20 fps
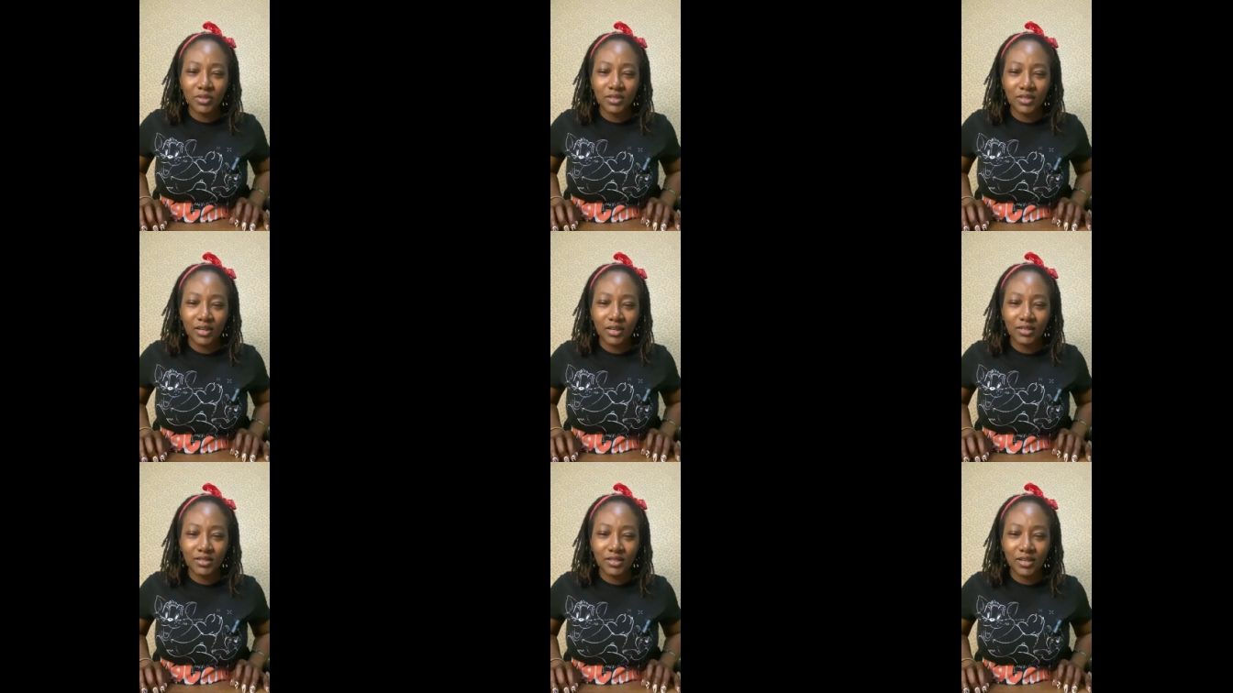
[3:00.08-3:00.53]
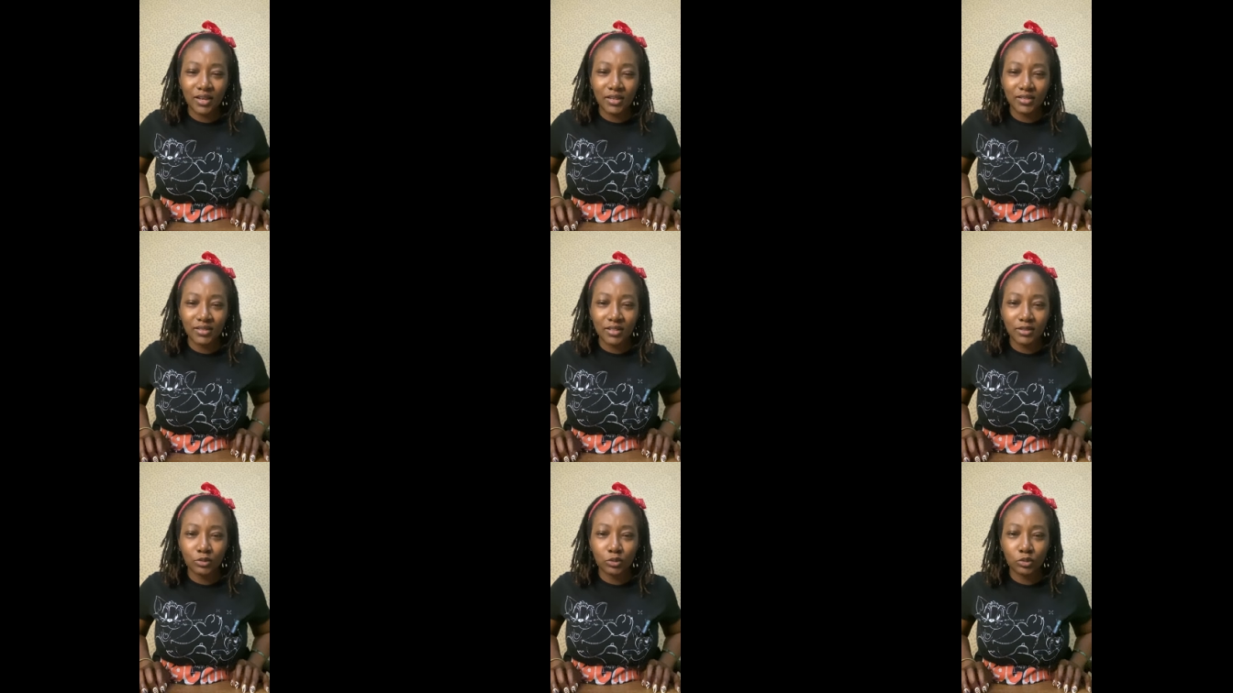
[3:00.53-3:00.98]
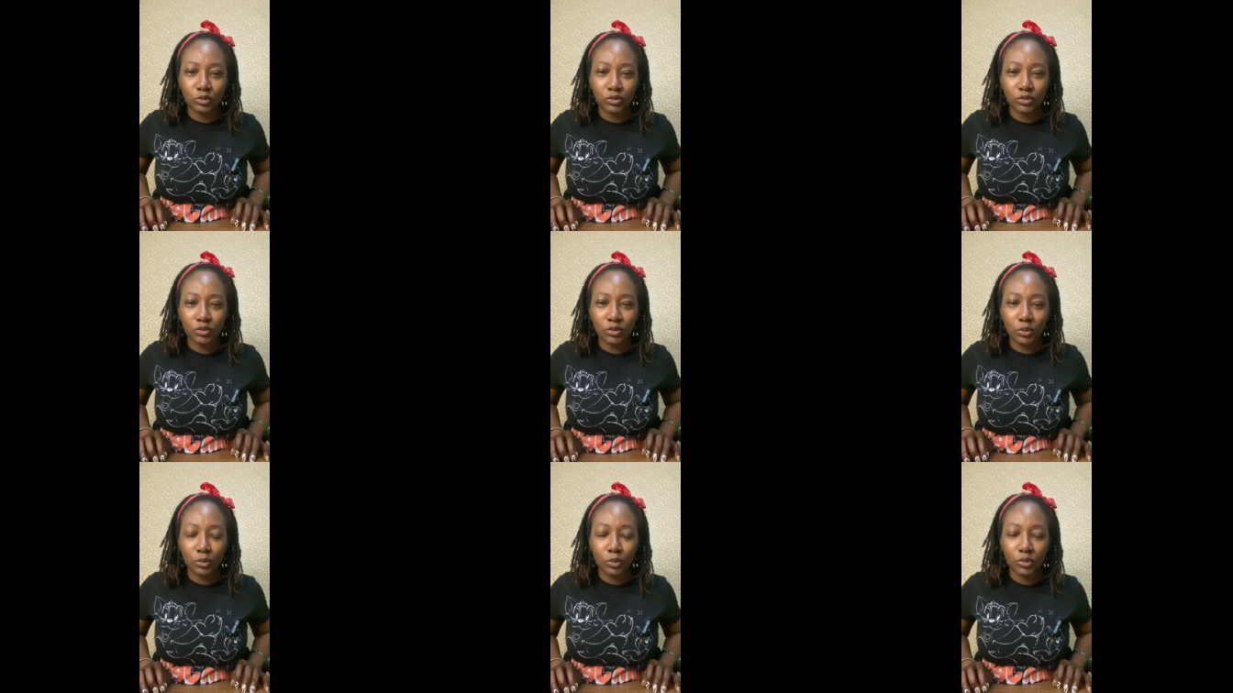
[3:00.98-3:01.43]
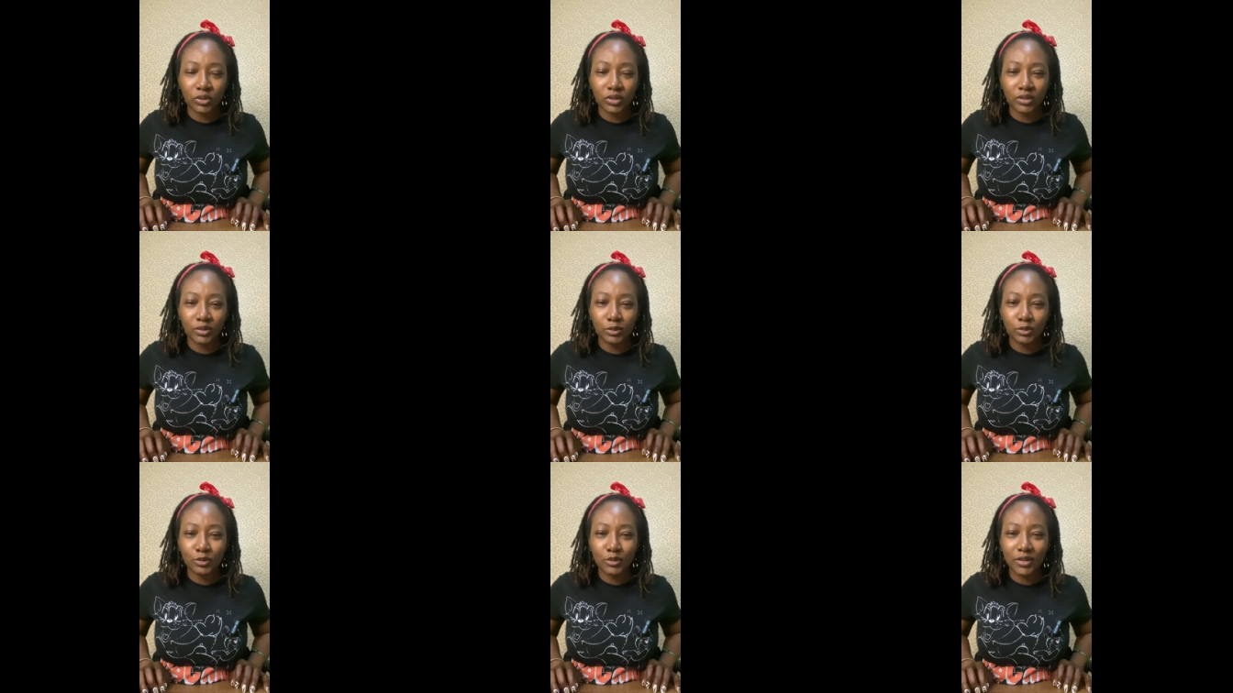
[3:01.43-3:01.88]
sexy and seduce someone
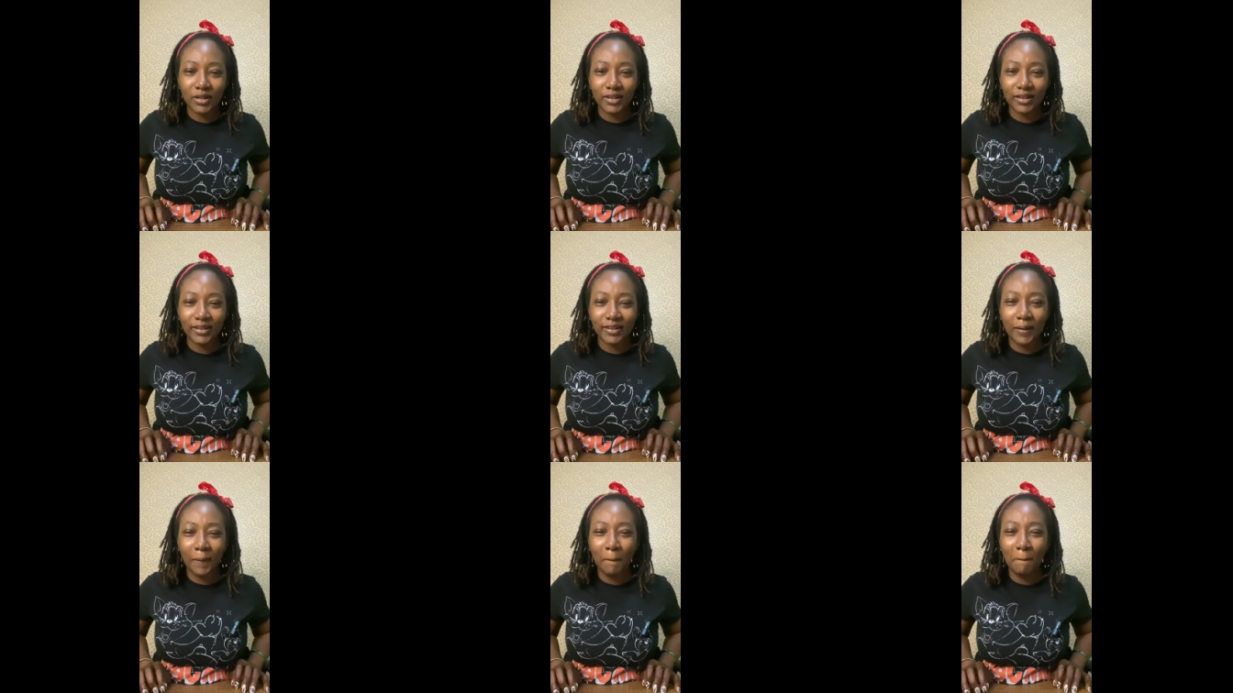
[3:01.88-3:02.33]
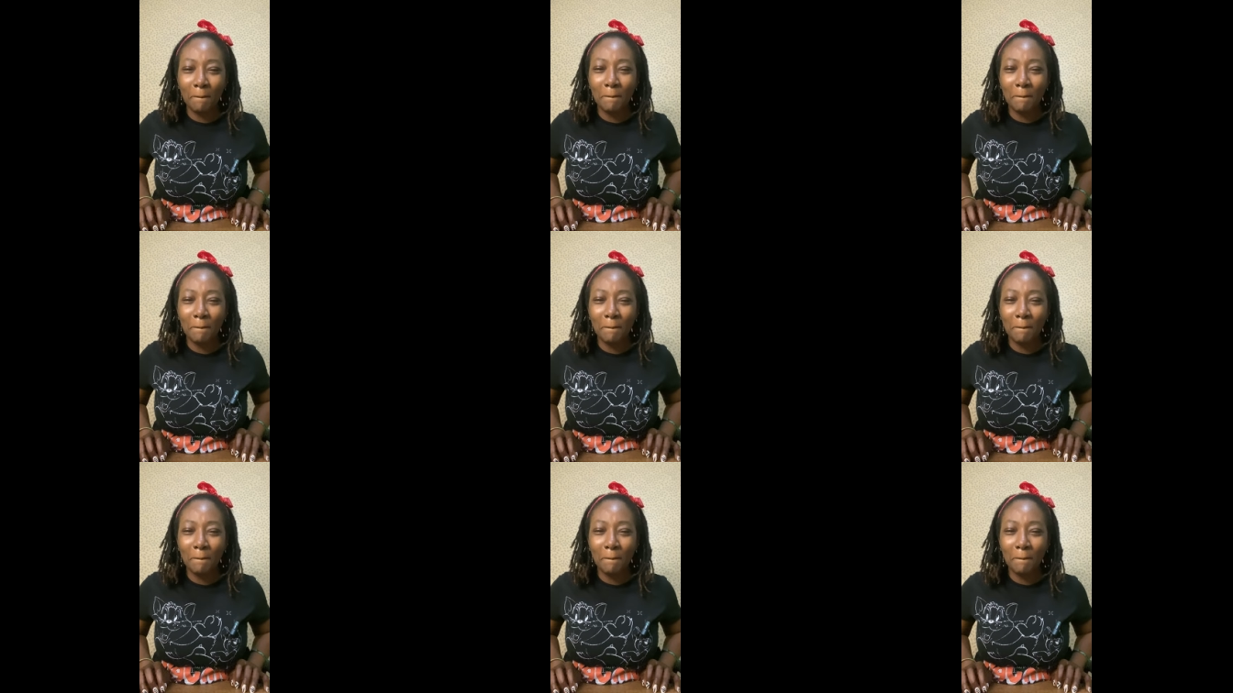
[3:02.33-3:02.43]
into like